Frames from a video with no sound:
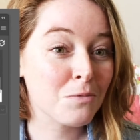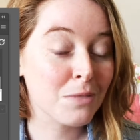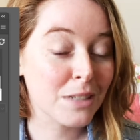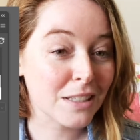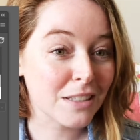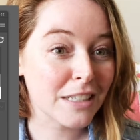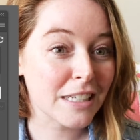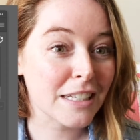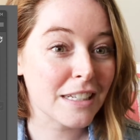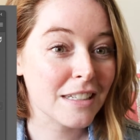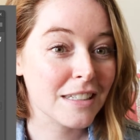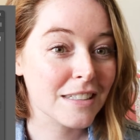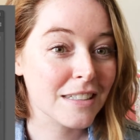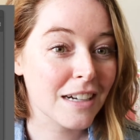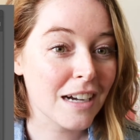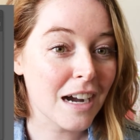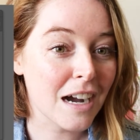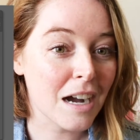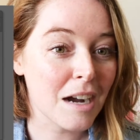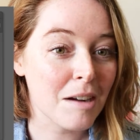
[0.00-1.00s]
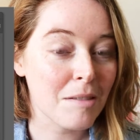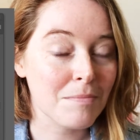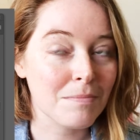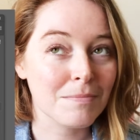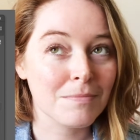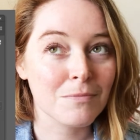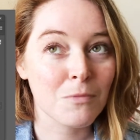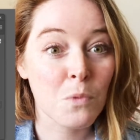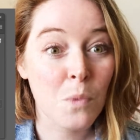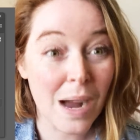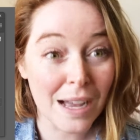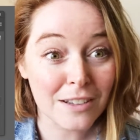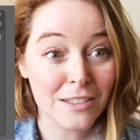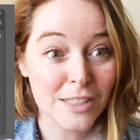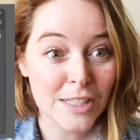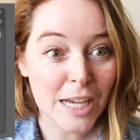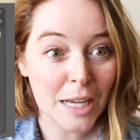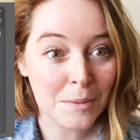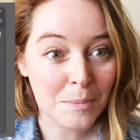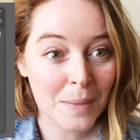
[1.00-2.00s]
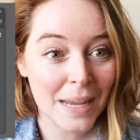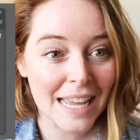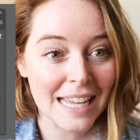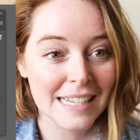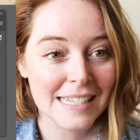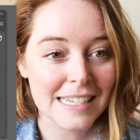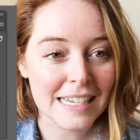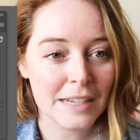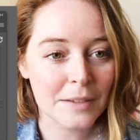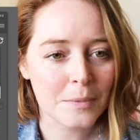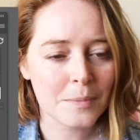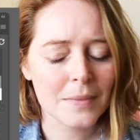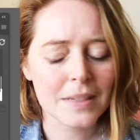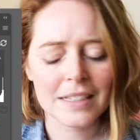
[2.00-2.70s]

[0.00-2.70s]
really well done painting.